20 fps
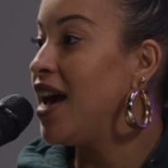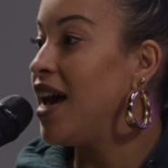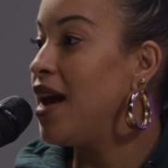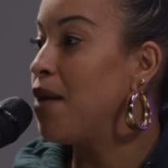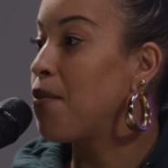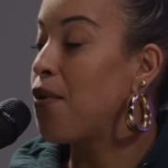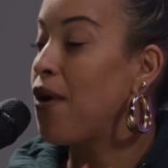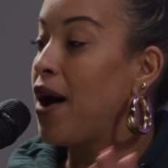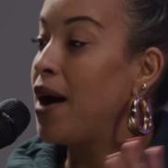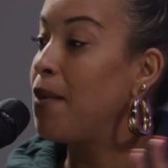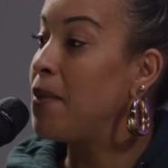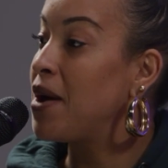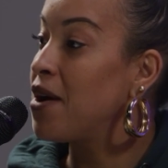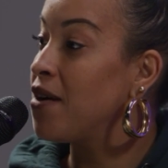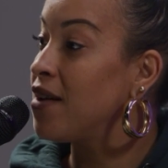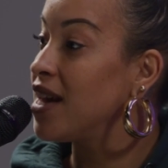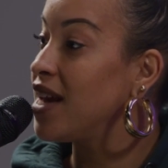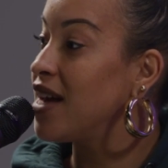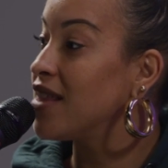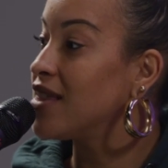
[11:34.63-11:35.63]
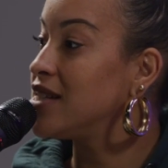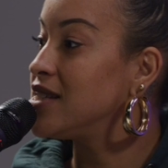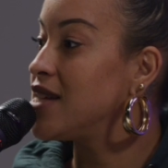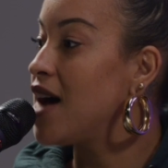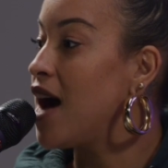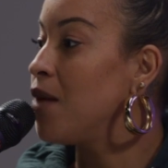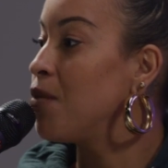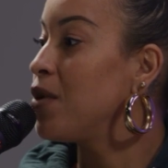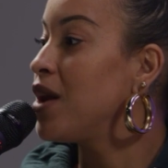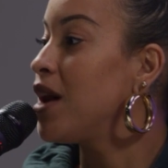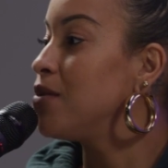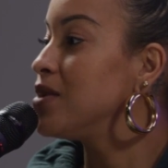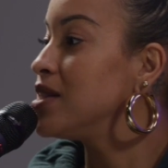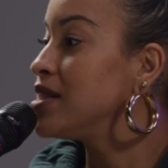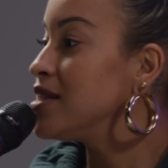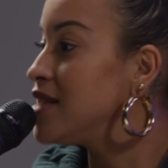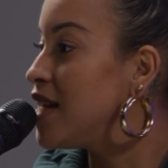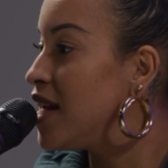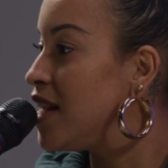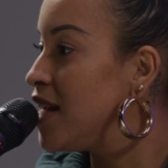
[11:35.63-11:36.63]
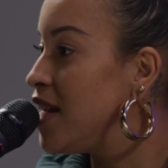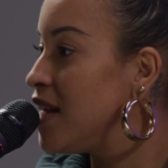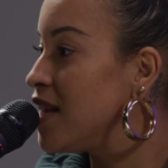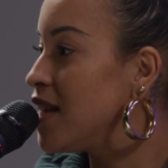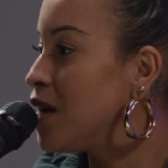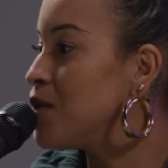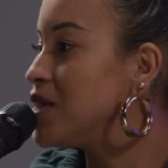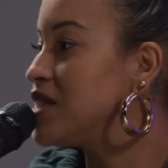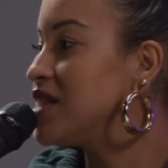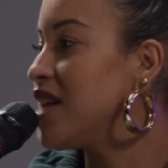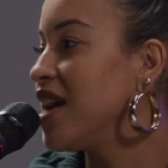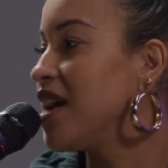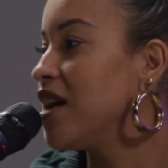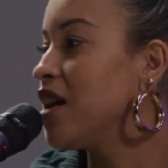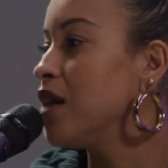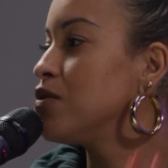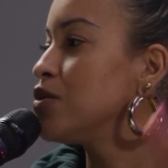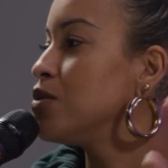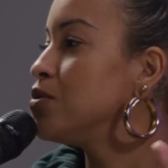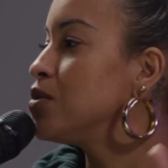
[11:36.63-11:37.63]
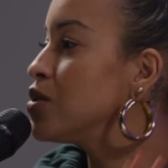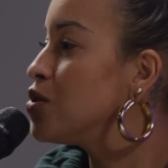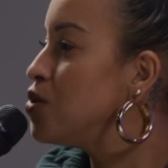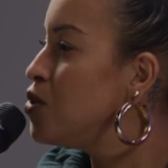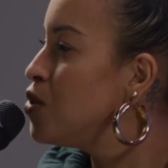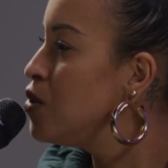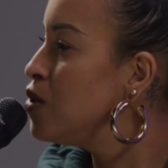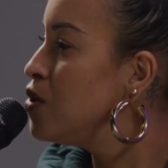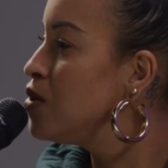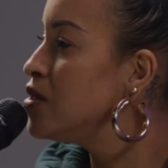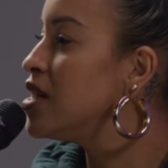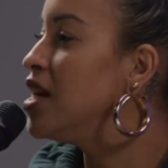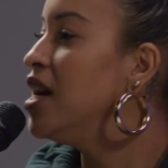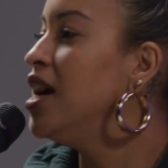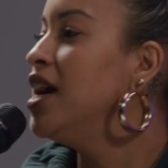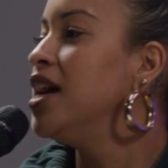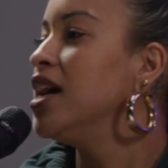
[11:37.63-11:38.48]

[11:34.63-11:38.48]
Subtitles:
And primarily at the time when I was studying, they were saying it comes from schools,